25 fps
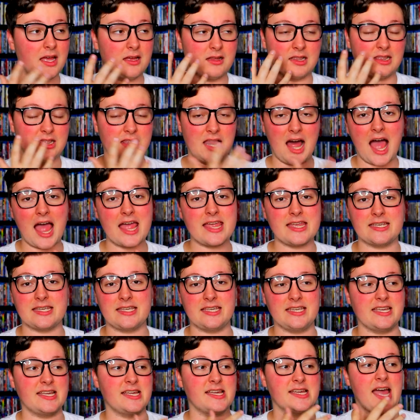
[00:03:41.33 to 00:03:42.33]
Lion
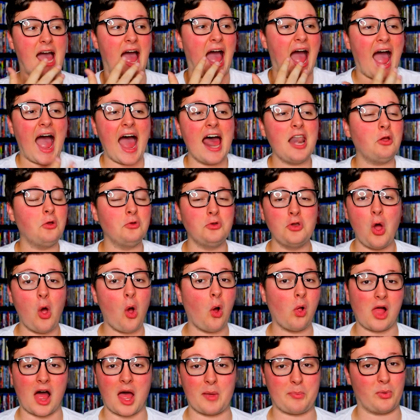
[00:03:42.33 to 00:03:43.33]
King. I don't know a
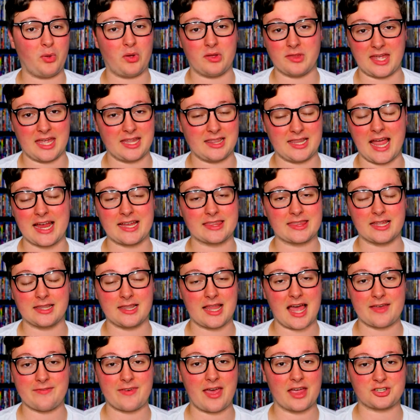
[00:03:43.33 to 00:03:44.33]
lot of people that like the
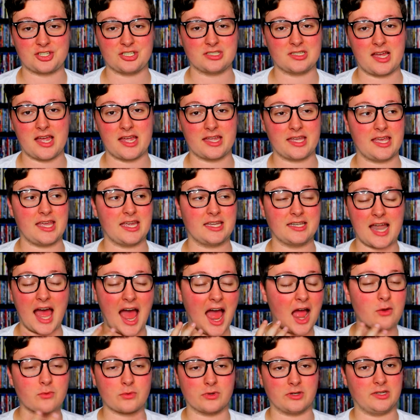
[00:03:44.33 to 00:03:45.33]
live action Lion King.
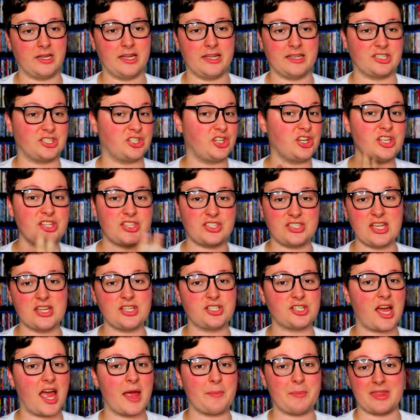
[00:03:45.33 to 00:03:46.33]
Not really. It's good
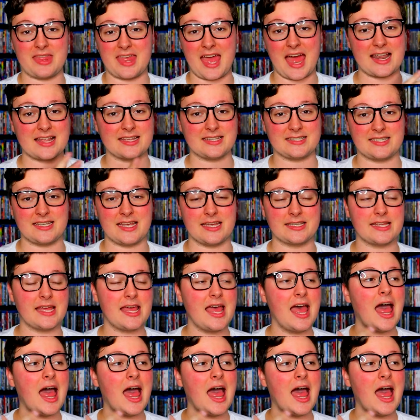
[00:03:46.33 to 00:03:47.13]
CGI, but that is it.